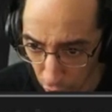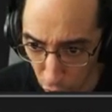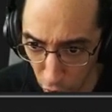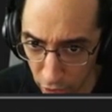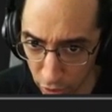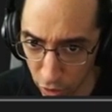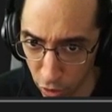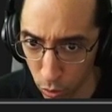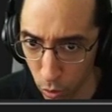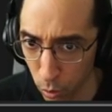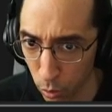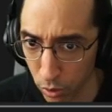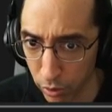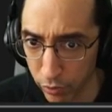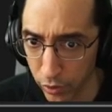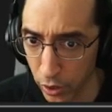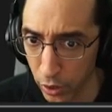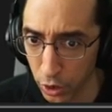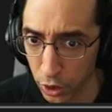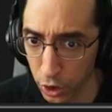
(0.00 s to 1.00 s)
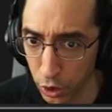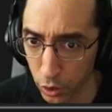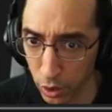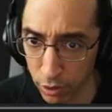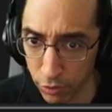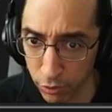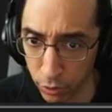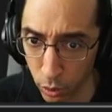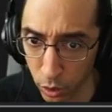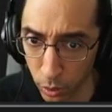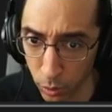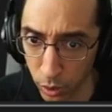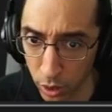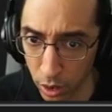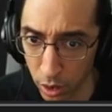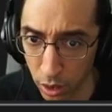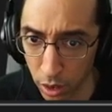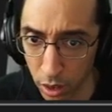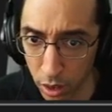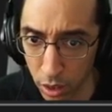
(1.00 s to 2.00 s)
Like, this one was very
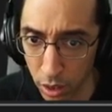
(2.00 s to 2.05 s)
straightforward.